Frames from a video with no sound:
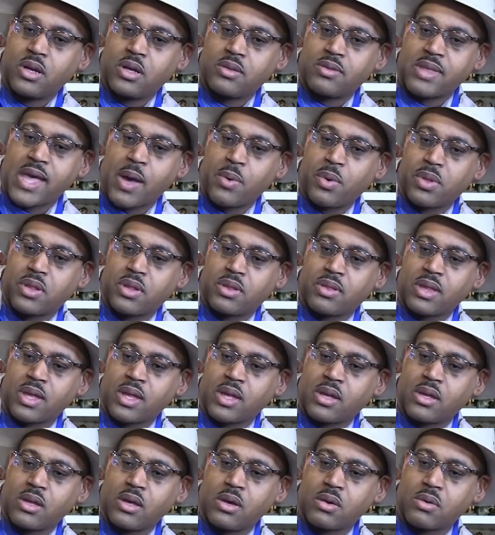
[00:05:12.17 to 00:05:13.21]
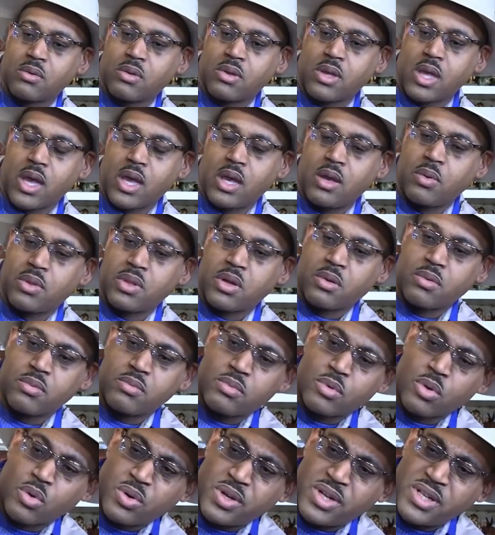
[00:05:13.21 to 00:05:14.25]
That was the thing. Okay, was there
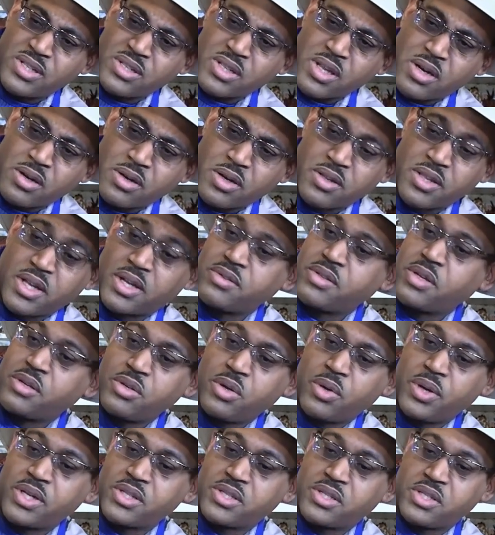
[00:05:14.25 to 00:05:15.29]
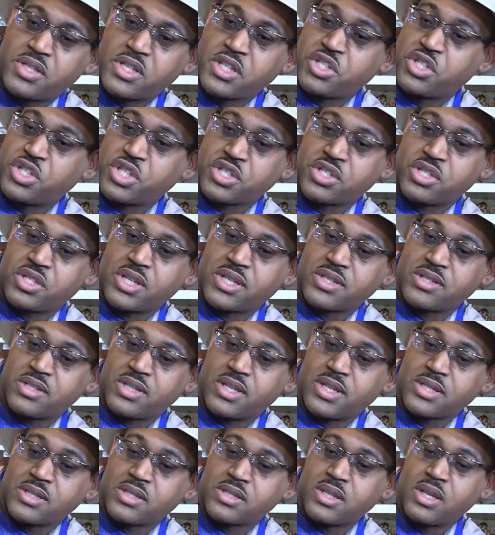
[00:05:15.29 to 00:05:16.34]
noise? I don't know. No noise. Just does
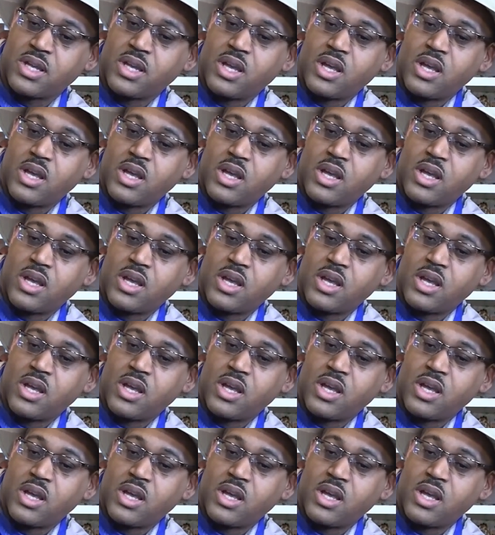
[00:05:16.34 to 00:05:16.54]
this.